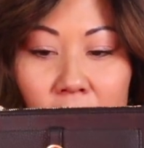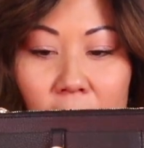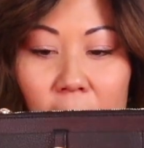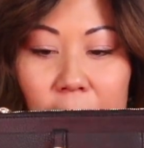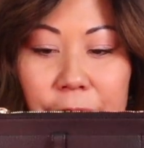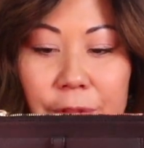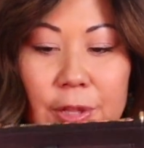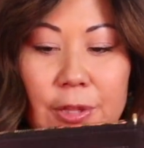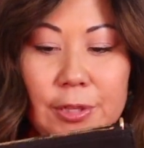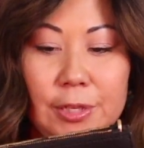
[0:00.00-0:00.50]

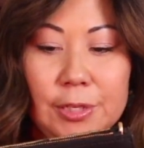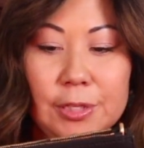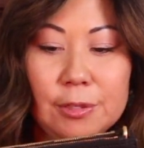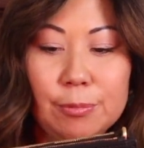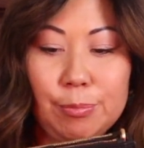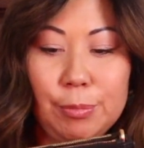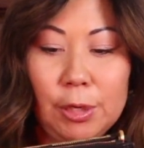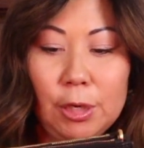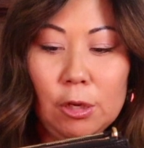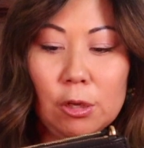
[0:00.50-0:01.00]
and then this
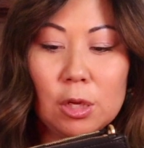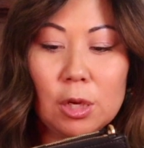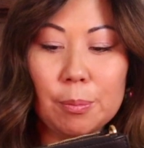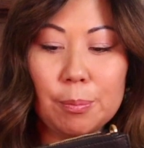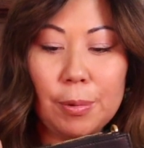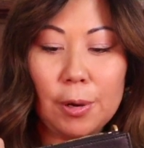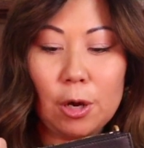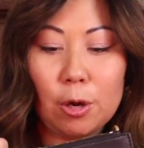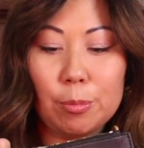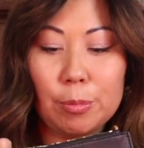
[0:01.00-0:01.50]
middle
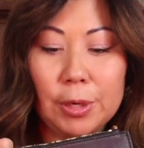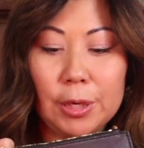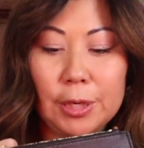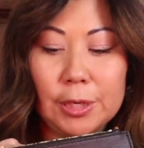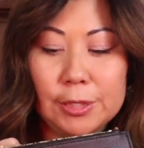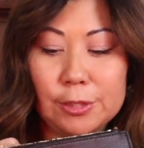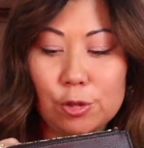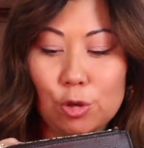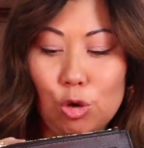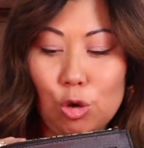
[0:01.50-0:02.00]
compartment
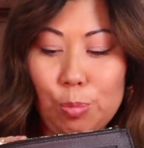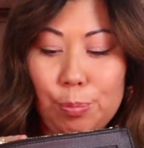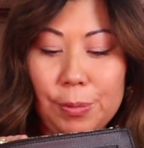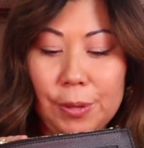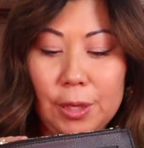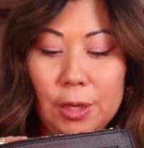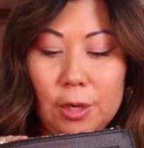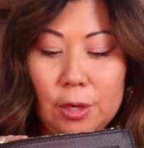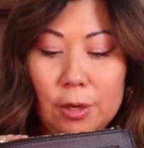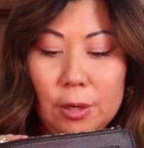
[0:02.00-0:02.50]
is
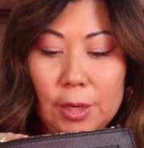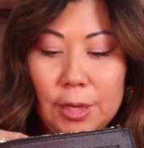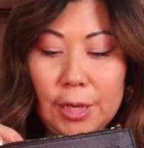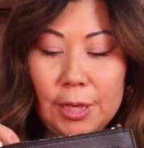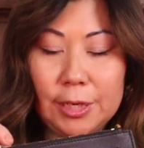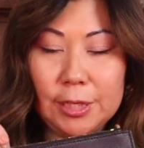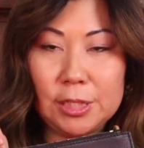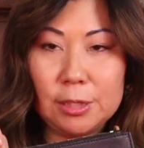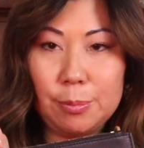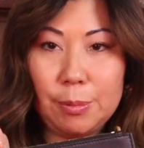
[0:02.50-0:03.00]
open
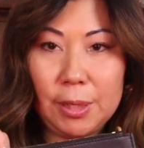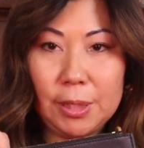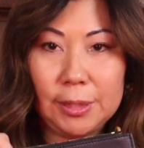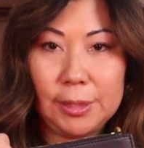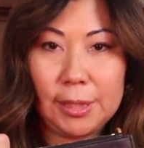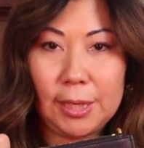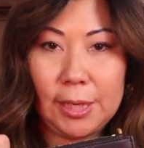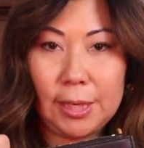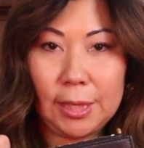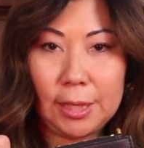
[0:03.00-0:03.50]
and it's
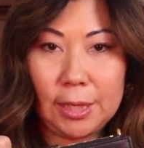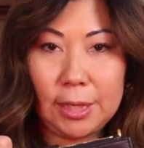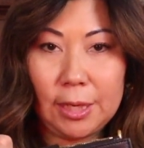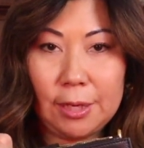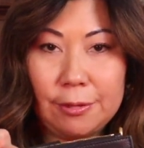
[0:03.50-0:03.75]
magnetic,